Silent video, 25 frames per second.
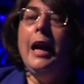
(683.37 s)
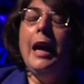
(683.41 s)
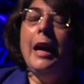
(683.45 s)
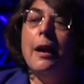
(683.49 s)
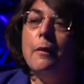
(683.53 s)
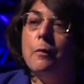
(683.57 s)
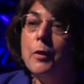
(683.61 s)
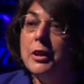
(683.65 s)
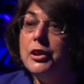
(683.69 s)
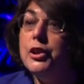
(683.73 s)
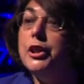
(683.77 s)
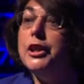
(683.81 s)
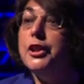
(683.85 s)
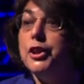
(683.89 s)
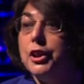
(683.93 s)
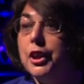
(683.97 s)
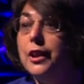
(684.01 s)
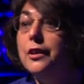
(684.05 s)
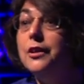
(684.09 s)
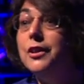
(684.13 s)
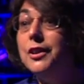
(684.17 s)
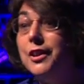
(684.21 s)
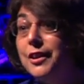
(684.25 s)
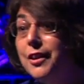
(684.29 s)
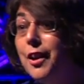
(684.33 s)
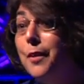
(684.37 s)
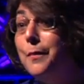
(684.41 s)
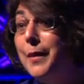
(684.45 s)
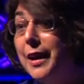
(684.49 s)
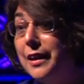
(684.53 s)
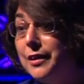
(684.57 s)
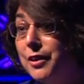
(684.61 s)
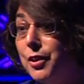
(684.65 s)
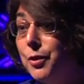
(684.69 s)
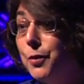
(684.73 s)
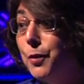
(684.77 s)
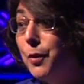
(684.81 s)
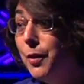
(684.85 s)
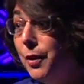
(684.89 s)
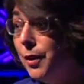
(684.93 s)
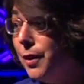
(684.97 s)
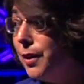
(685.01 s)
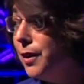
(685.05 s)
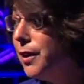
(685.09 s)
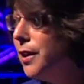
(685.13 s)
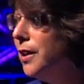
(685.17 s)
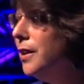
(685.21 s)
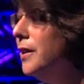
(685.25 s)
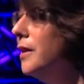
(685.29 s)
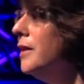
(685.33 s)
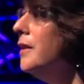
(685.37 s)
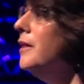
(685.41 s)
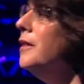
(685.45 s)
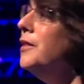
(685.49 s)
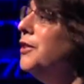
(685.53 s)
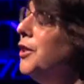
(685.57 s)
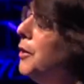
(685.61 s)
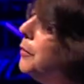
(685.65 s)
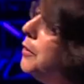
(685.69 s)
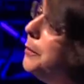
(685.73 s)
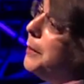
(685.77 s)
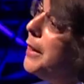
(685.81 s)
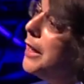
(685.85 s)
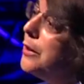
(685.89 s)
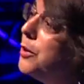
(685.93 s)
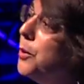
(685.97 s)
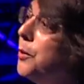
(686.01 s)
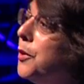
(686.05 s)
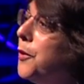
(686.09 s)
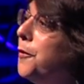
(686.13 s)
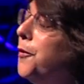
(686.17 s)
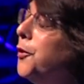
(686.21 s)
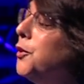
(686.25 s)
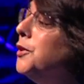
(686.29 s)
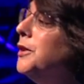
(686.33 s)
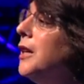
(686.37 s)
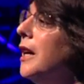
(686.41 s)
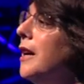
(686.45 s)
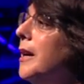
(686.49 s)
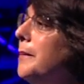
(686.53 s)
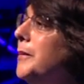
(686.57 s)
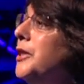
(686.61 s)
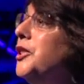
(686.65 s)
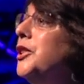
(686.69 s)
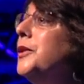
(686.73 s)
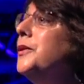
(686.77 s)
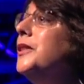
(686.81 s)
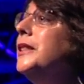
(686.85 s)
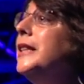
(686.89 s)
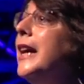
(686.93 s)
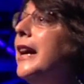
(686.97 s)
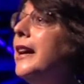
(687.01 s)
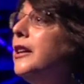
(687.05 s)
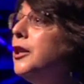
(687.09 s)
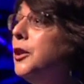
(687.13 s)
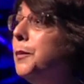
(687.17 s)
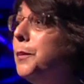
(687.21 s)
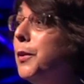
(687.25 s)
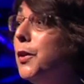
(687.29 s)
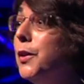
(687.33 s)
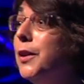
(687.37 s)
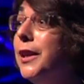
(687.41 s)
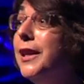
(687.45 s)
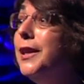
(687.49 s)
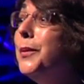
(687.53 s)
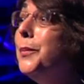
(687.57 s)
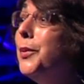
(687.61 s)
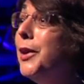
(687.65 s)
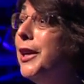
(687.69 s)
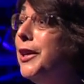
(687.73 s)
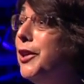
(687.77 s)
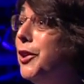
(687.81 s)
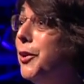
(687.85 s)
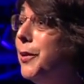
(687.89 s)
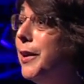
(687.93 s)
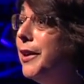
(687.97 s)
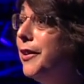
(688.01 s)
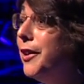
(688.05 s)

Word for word: And when she chose to go back to work, she went back to work full time and she was an expert in a brand new